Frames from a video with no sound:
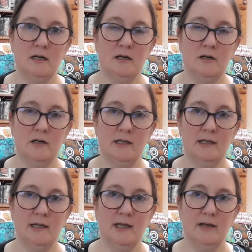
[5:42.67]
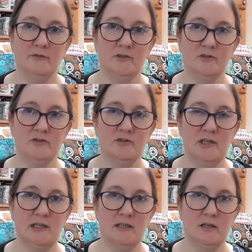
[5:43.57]
I haven't
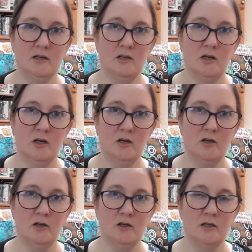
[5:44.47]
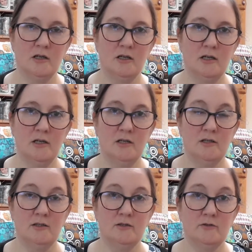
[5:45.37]
seen her,
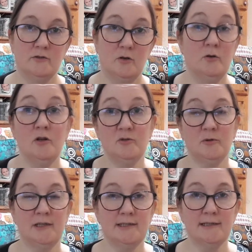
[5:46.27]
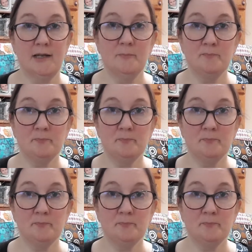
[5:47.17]
so who knows where it is now.